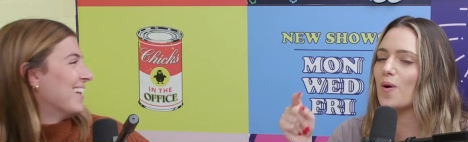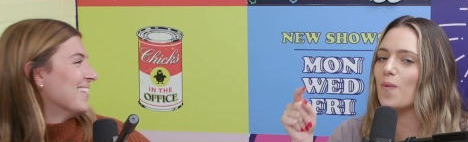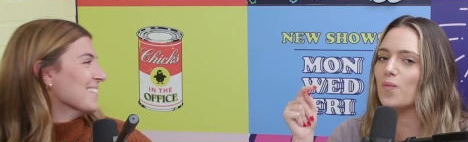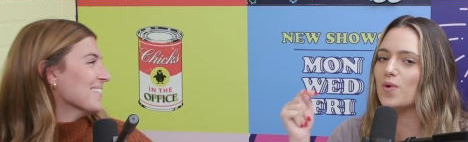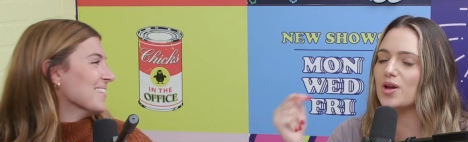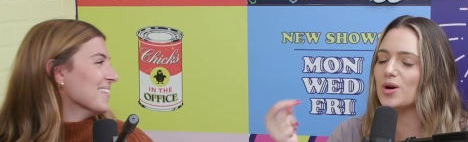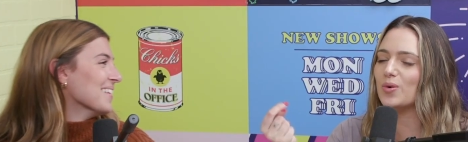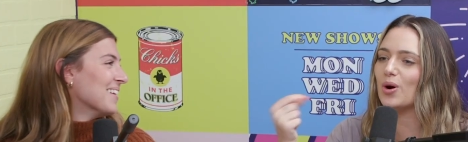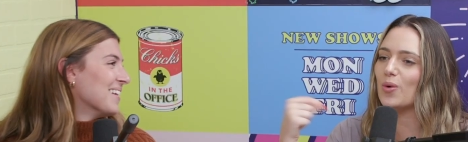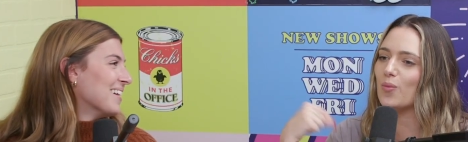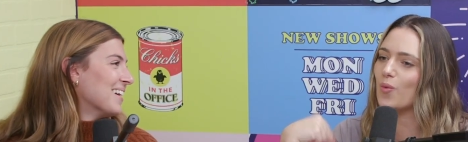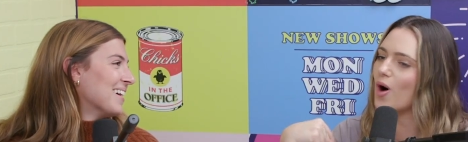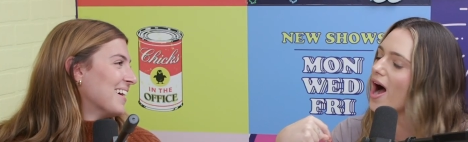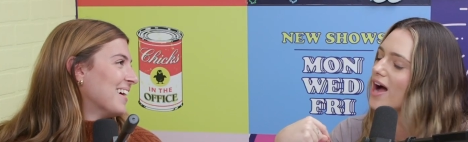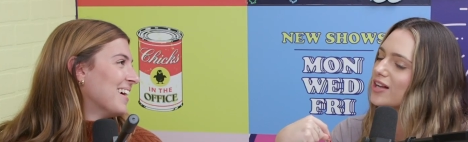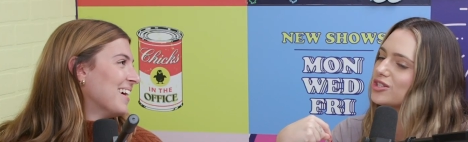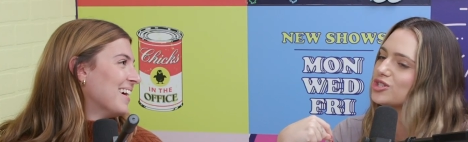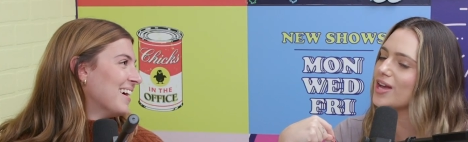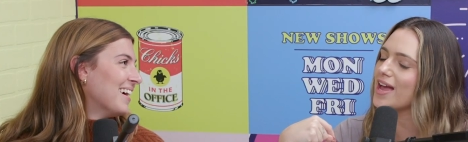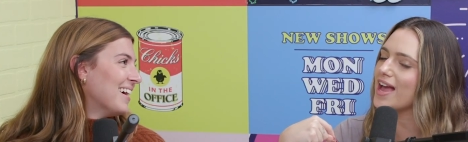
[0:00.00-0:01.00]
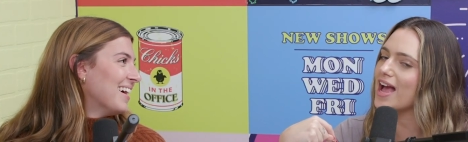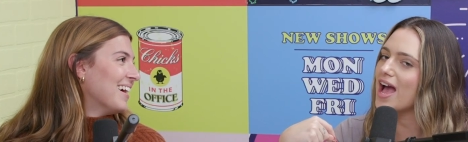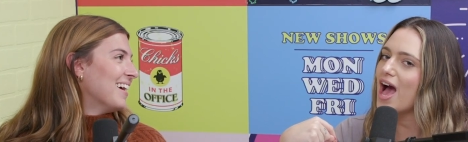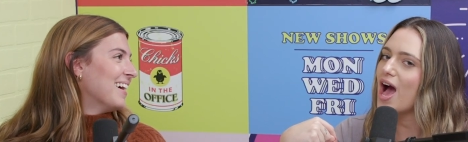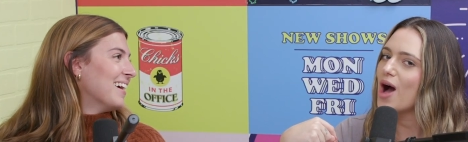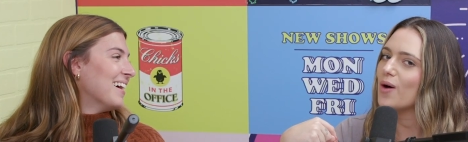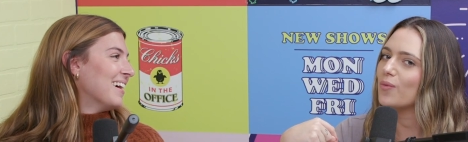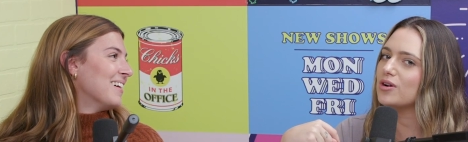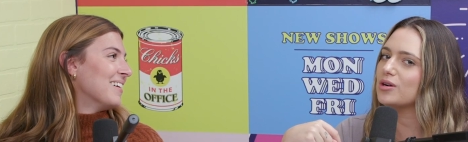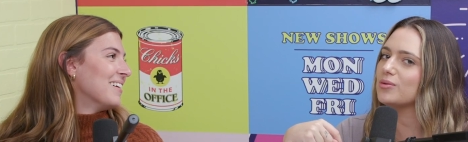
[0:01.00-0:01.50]
Speaker 1: when we were watching,
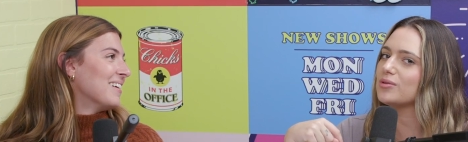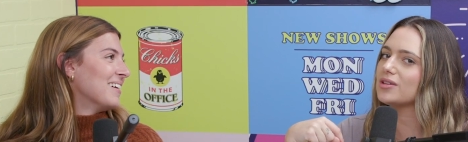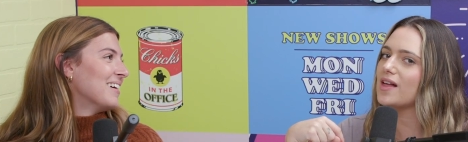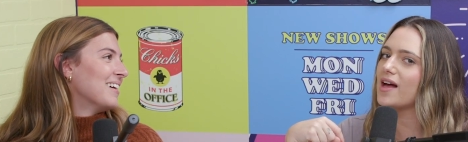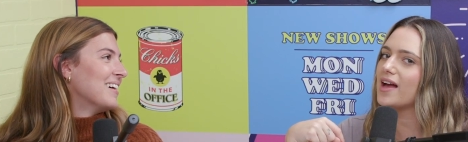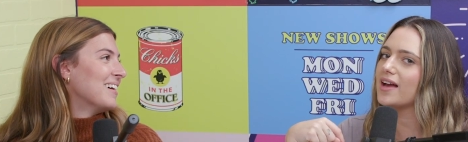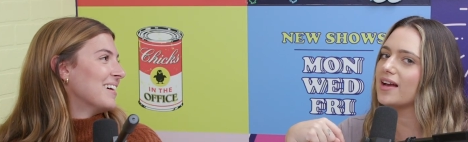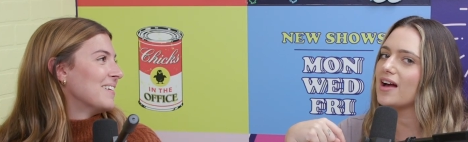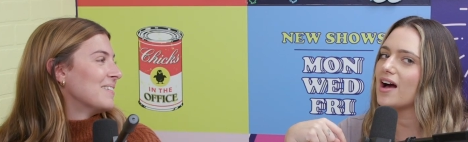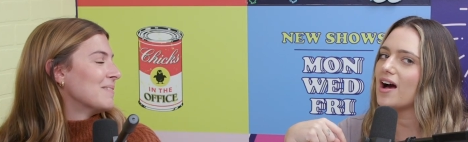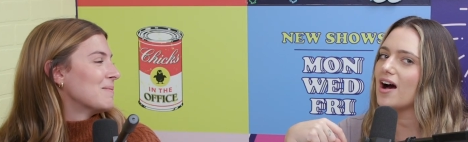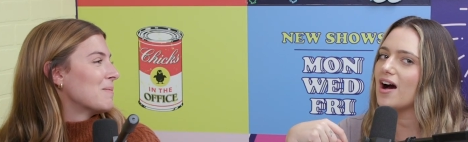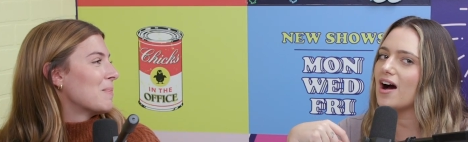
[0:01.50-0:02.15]
we were like,